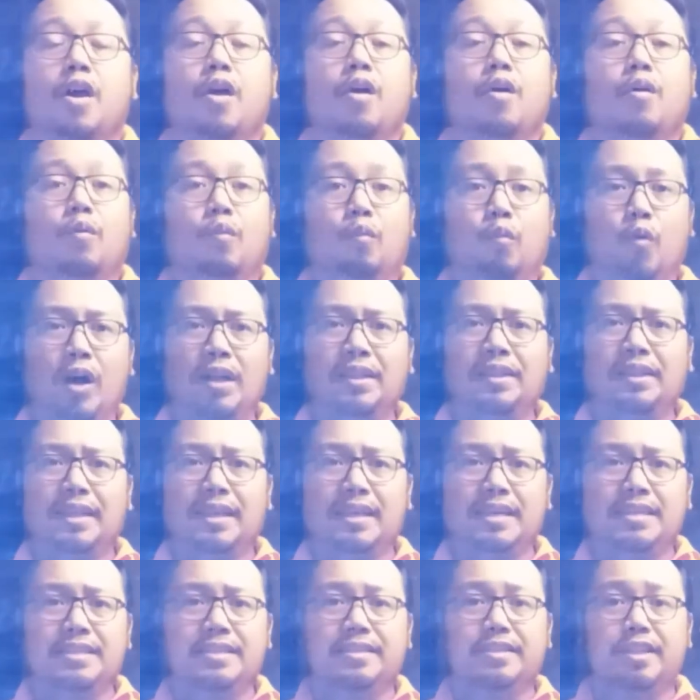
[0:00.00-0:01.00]
What
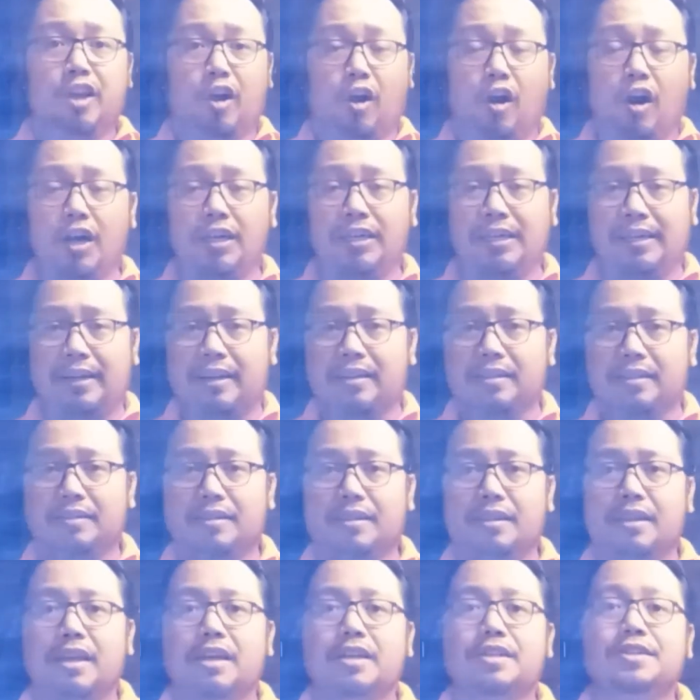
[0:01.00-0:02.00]
is the arc length
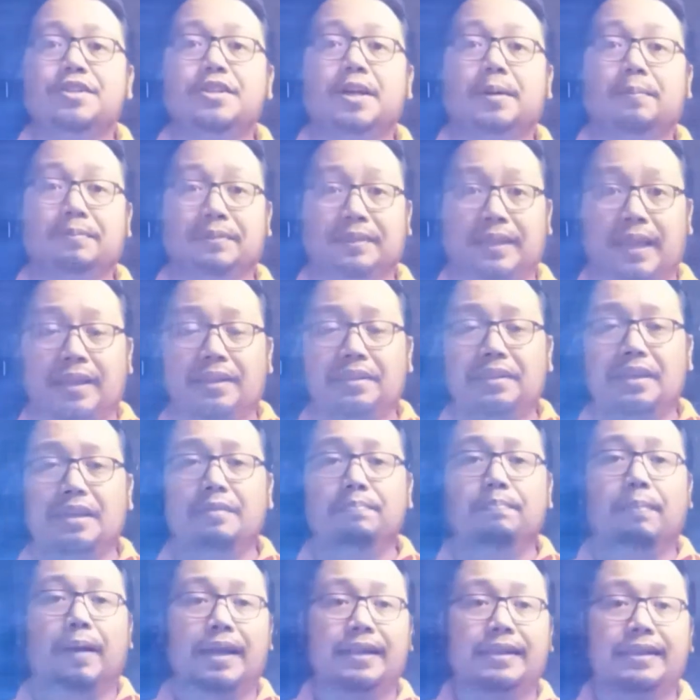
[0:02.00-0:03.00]

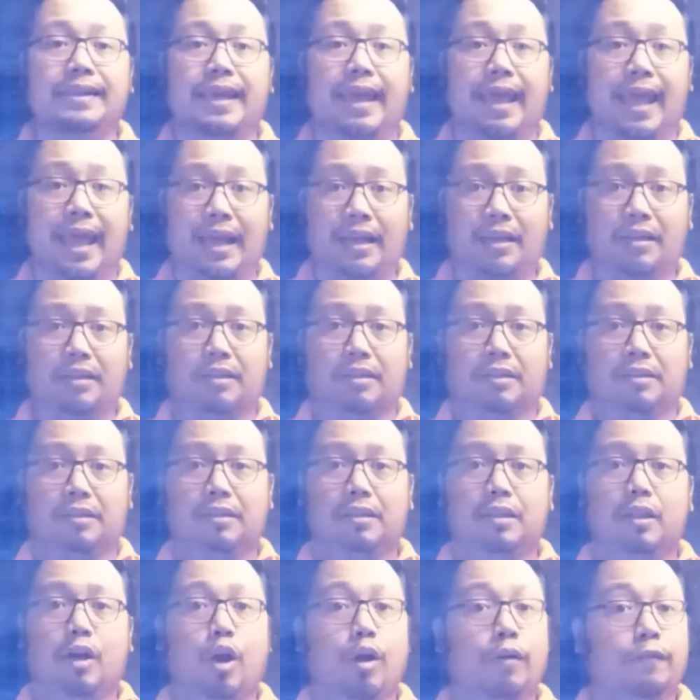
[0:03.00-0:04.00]
subtended by the angle
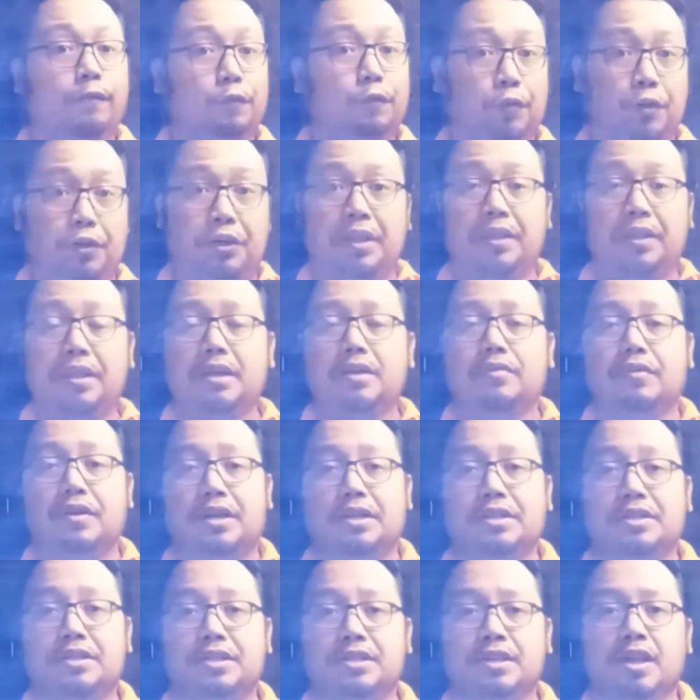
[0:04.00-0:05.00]
of 30
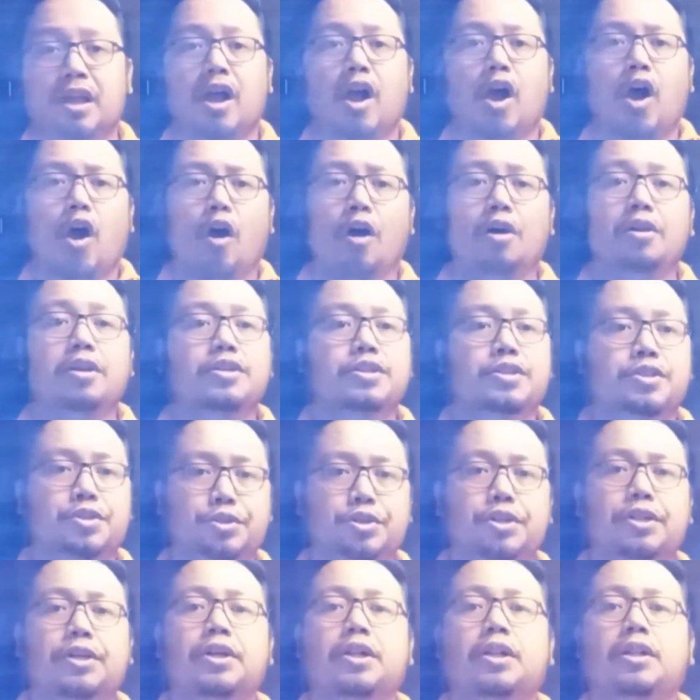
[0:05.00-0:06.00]
degrees on a
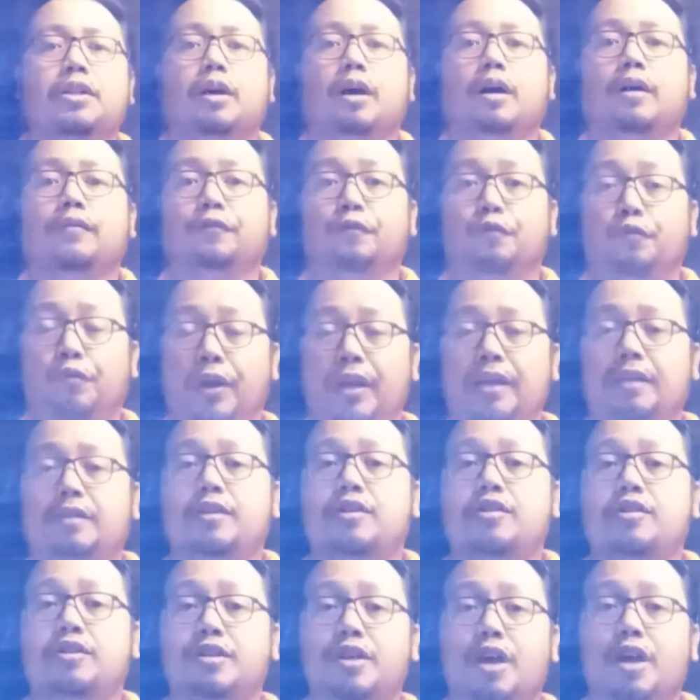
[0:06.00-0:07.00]
circle of
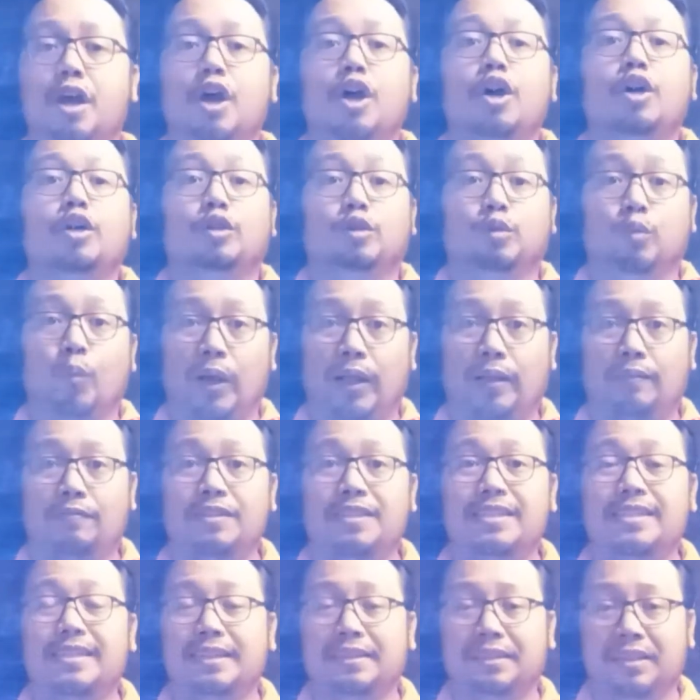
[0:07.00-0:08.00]
radius 12
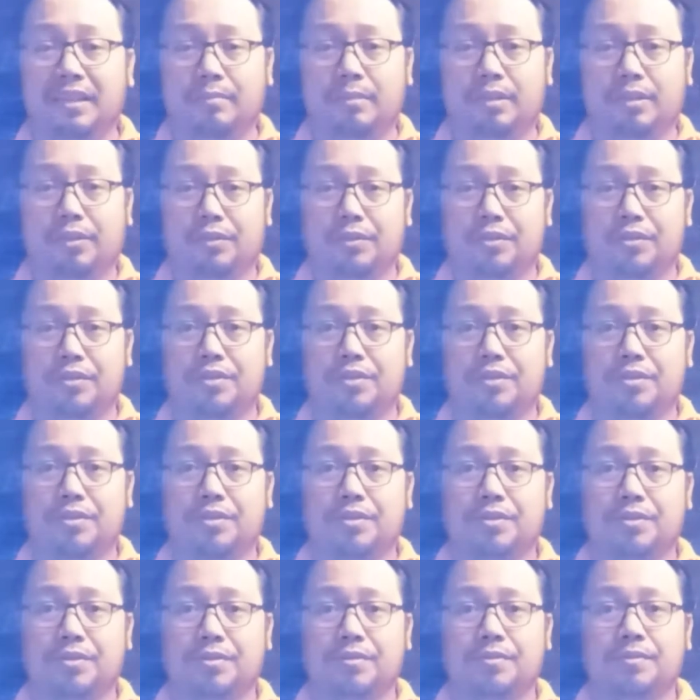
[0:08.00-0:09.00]
centimeters?
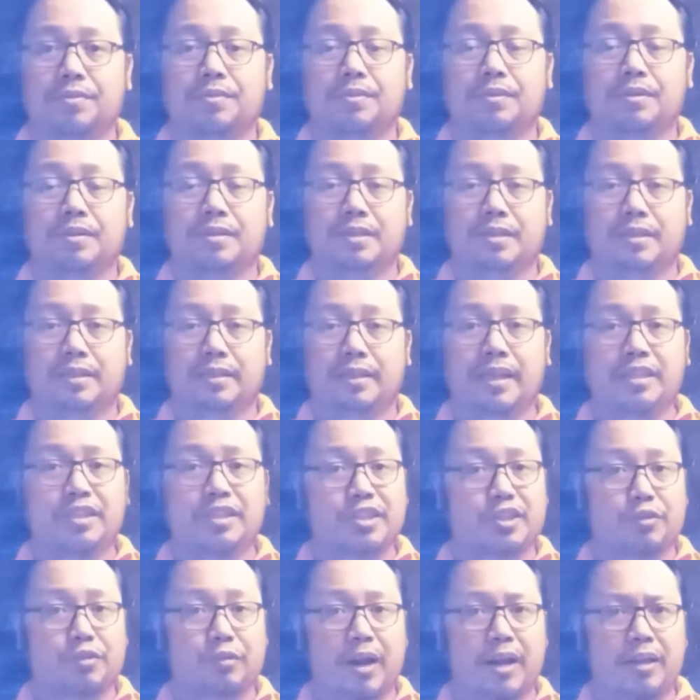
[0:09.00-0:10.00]

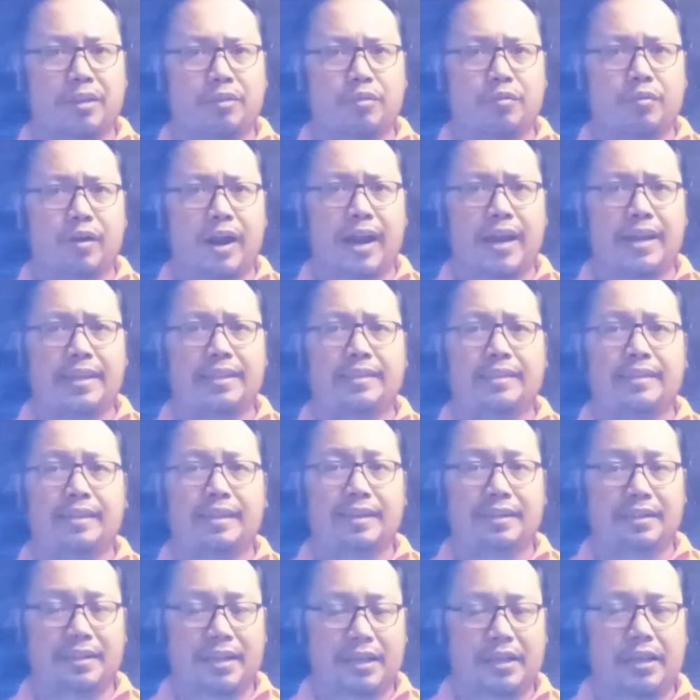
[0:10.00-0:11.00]
Let's try to write
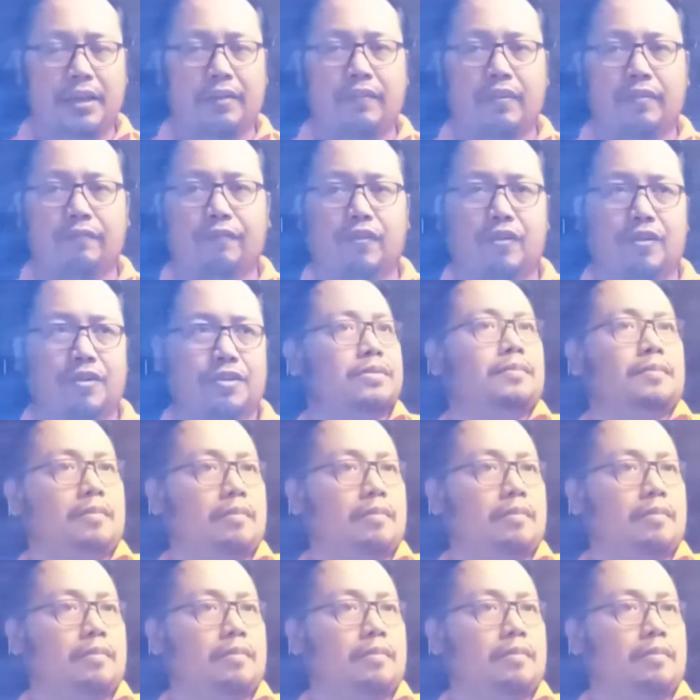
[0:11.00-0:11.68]
the given first.